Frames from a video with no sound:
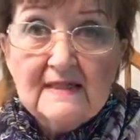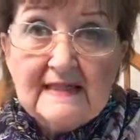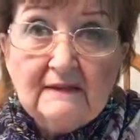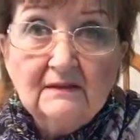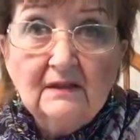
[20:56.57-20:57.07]

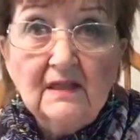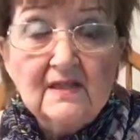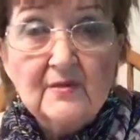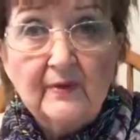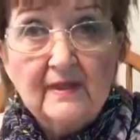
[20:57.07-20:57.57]
sealed
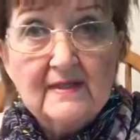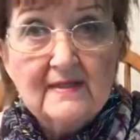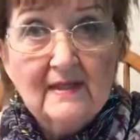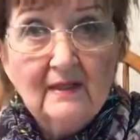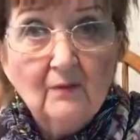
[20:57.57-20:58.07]

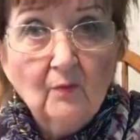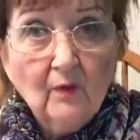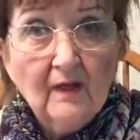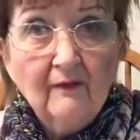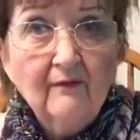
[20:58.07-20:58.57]
glycerins in
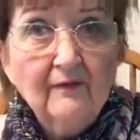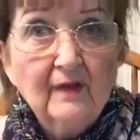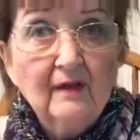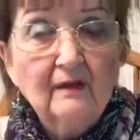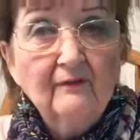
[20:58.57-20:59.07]
one
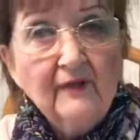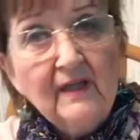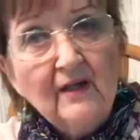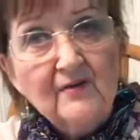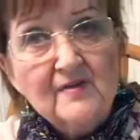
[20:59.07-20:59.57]
of the
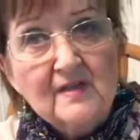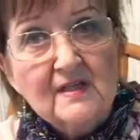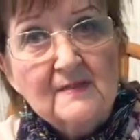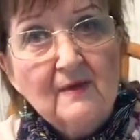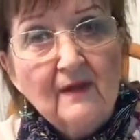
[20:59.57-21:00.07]
videos
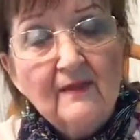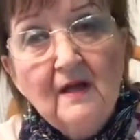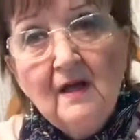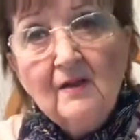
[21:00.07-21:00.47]
this month.